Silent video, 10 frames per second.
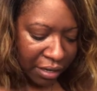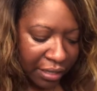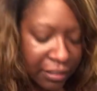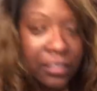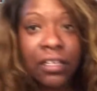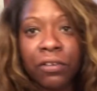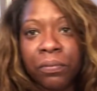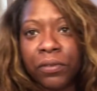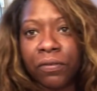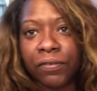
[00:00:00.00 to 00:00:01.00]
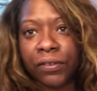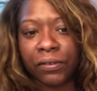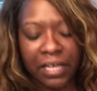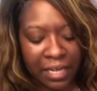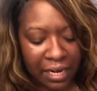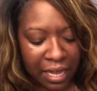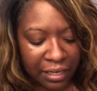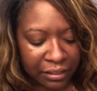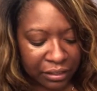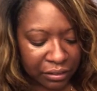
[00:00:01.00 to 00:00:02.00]
It's so beautiful, and
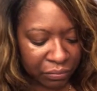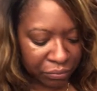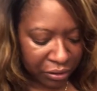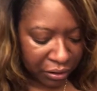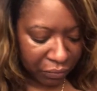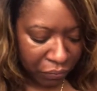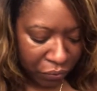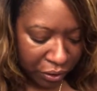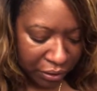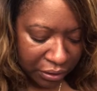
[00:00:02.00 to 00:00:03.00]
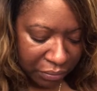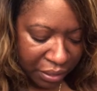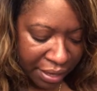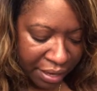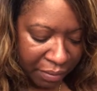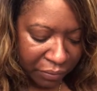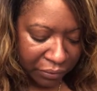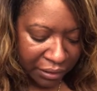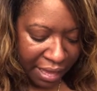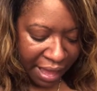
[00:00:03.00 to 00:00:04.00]
I just really want to be able
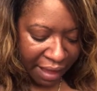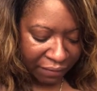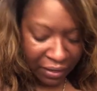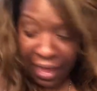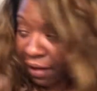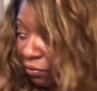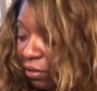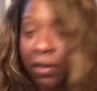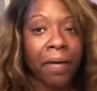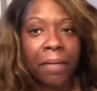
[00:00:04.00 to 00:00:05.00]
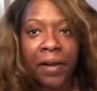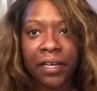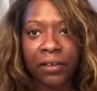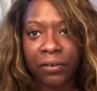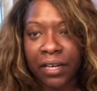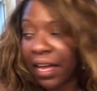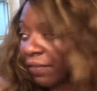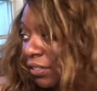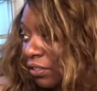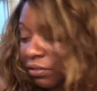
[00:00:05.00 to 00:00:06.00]
to have it out, but I know it
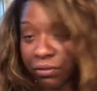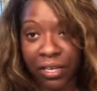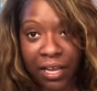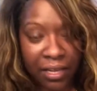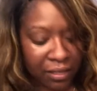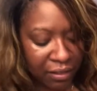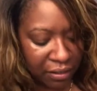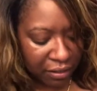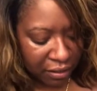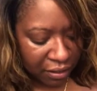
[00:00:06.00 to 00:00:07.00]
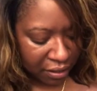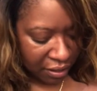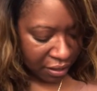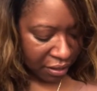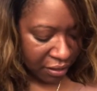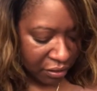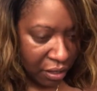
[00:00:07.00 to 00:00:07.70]
has to create its